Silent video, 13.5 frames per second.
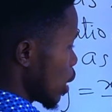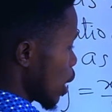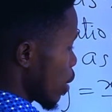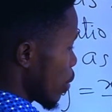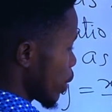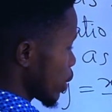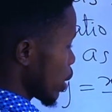
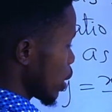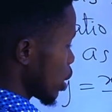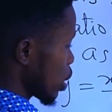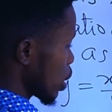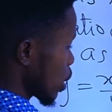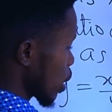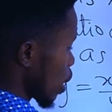You are saying this
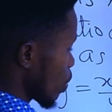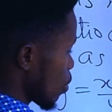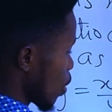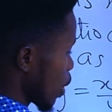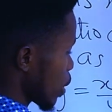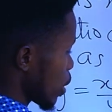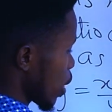thing can be
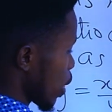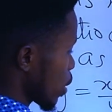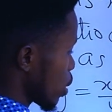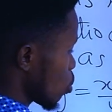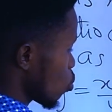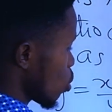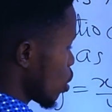written
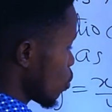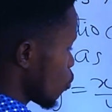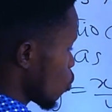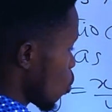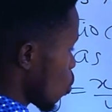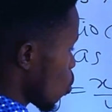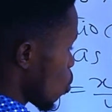as
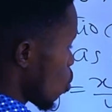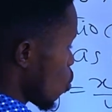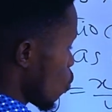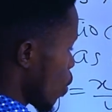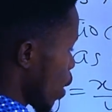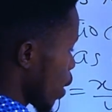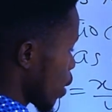24
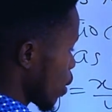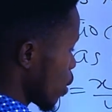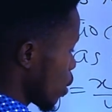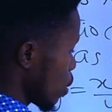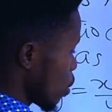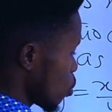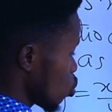over
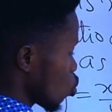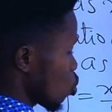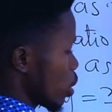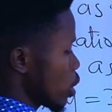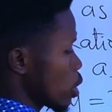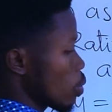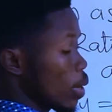
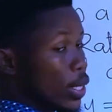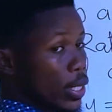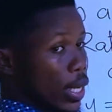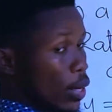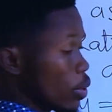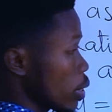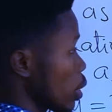21. Is
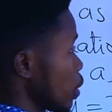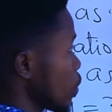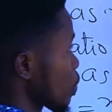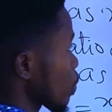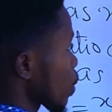that okay?